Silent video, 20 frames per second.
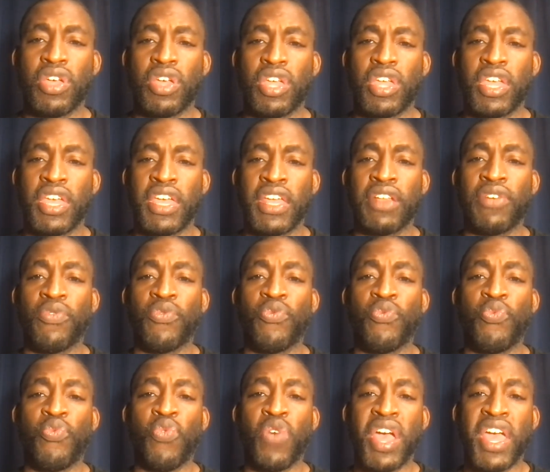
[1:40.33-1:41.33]
in a
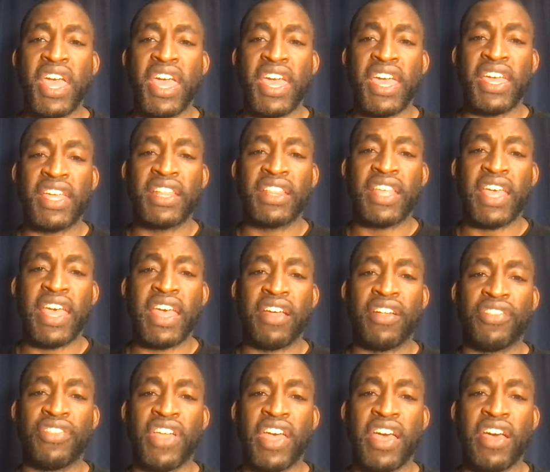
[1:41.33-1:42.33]
way that
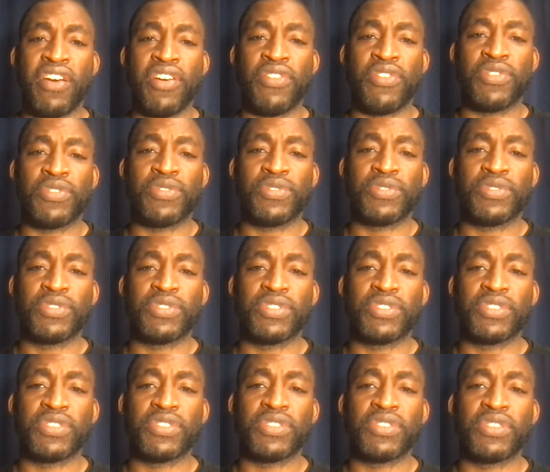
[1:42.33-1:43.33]

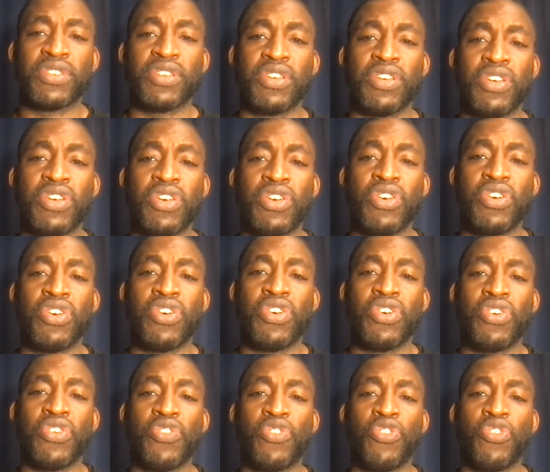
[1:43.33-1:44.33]
allows
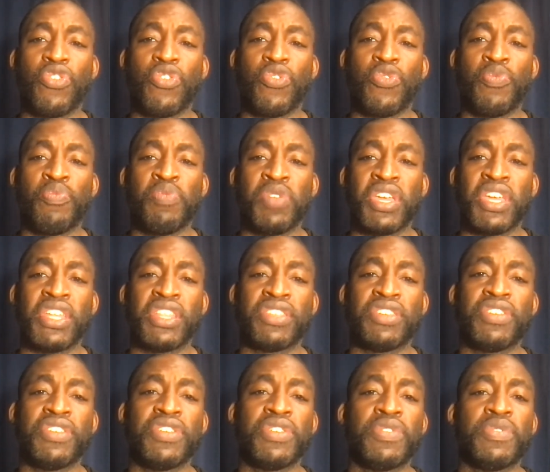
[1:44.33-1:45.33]
me to
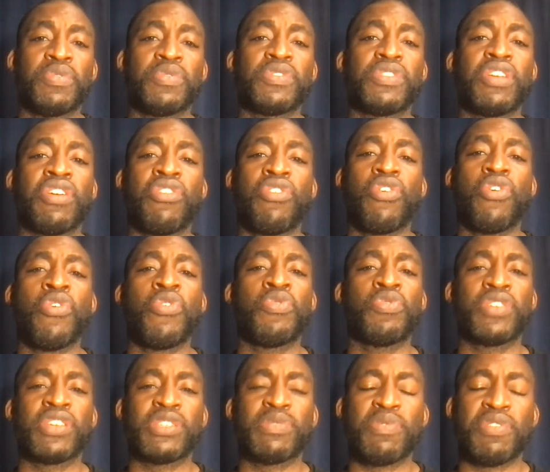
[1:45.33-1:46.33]
use their own
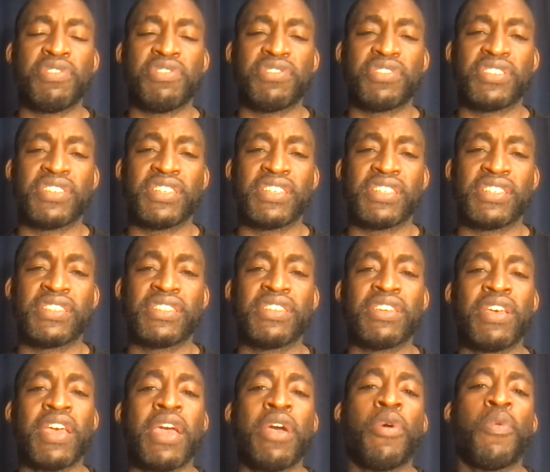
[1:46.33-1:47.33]
experiences to
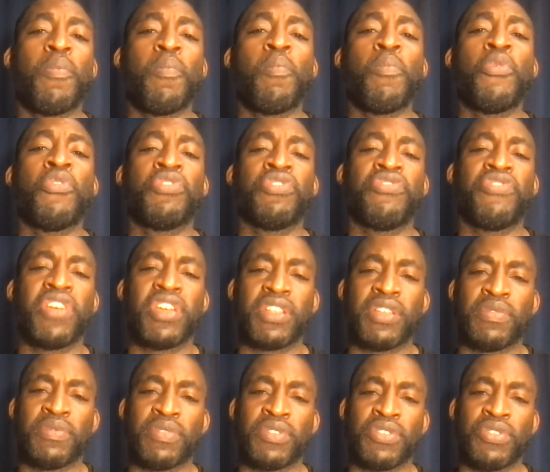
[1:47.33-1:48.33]
help motivate
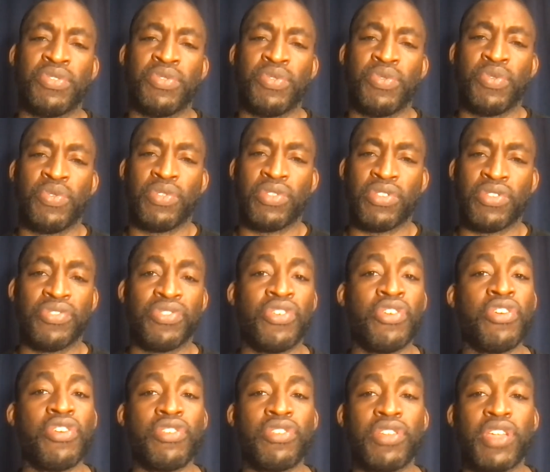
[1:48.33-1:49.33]
them to
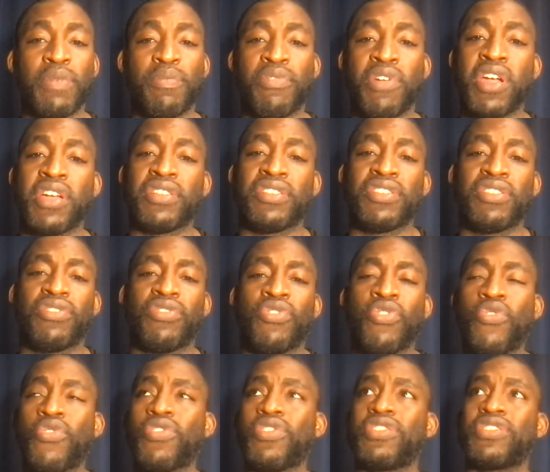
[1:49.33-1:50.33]
learn. And prior to the
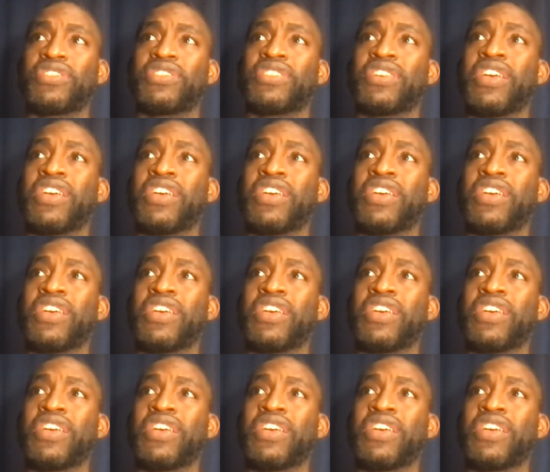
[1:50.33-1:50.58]
course,